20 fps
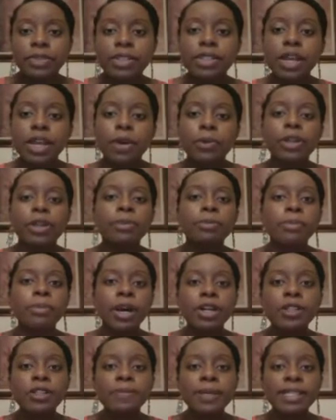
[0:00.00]
So with
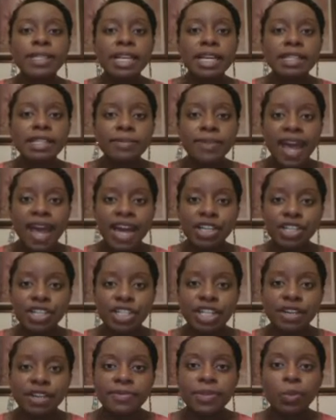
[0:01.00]
most possessive
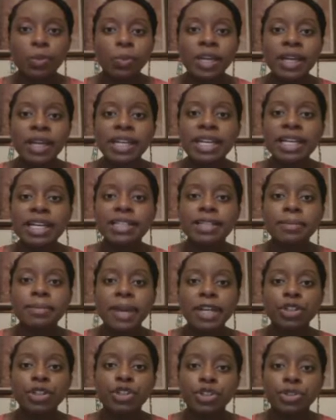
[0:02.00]
adjectives, we need to
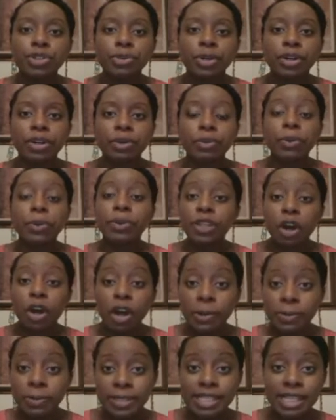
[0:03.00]
make sure, or with
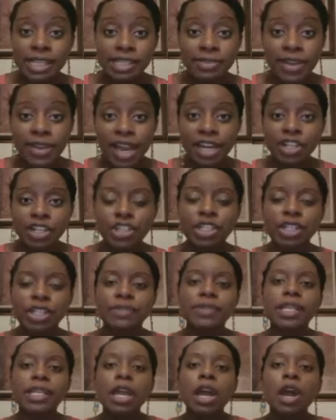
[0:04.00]
all possessive
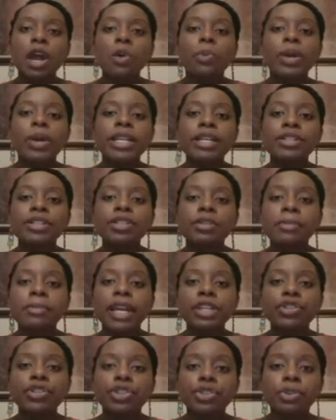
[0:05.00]
adjectives, we need to
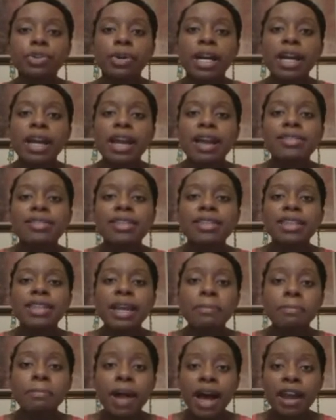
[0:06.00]
make sure that
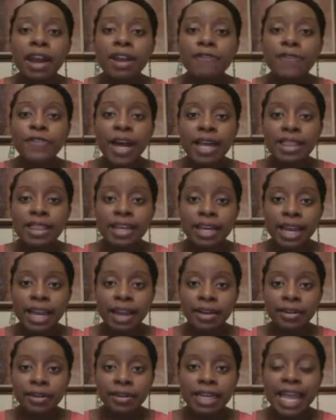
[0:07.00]
they modify the
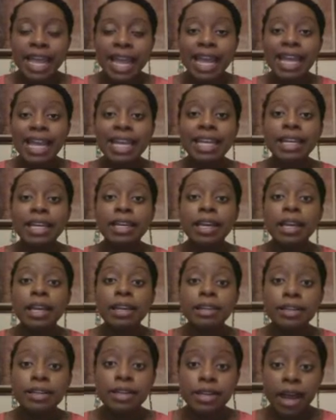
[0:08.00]
noun in
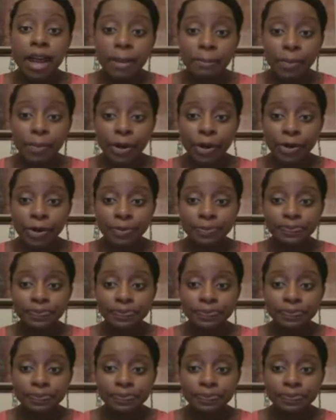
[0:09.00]
number.